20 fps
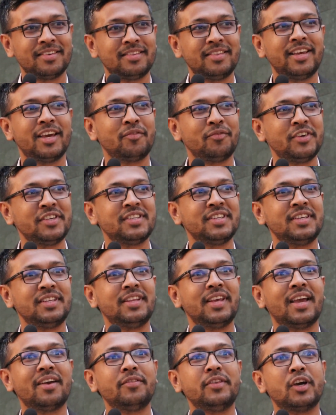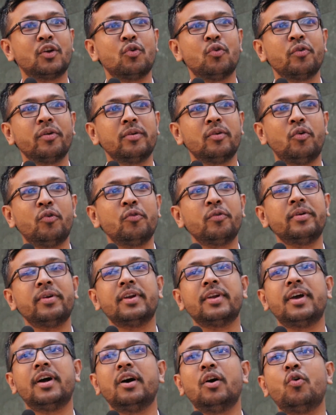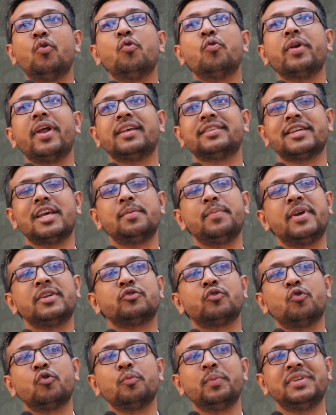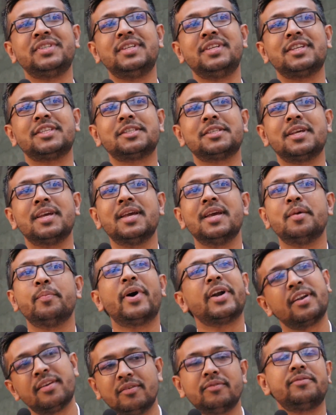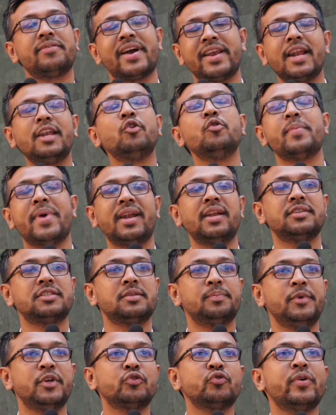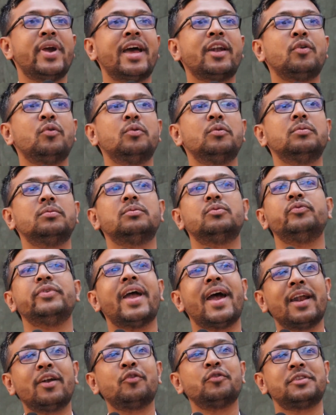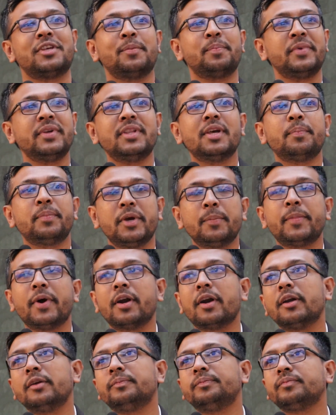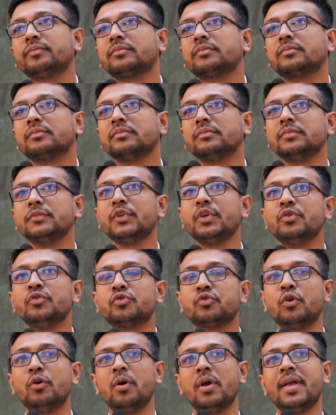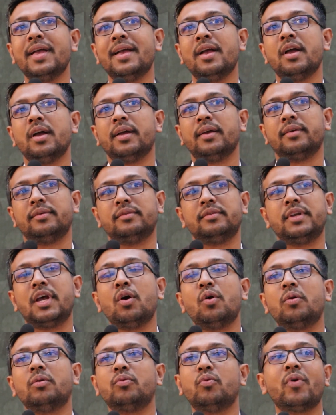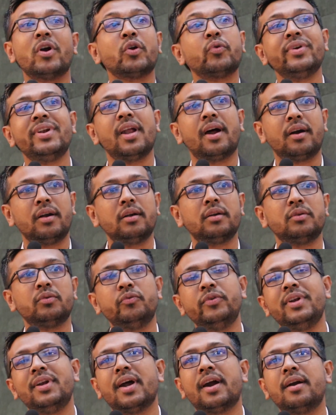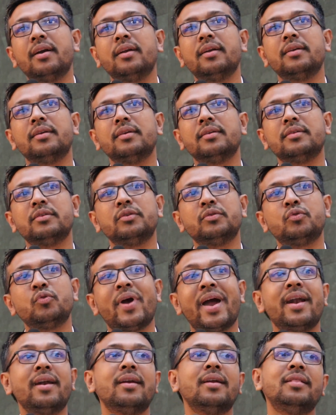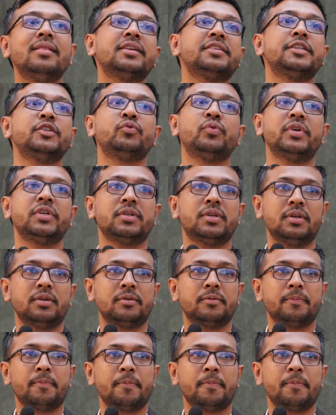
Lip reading: They are busy. They have their own assignments, own business. But finally we managed because we had to submit the paper. So now what we learned? We learned to handle the situation.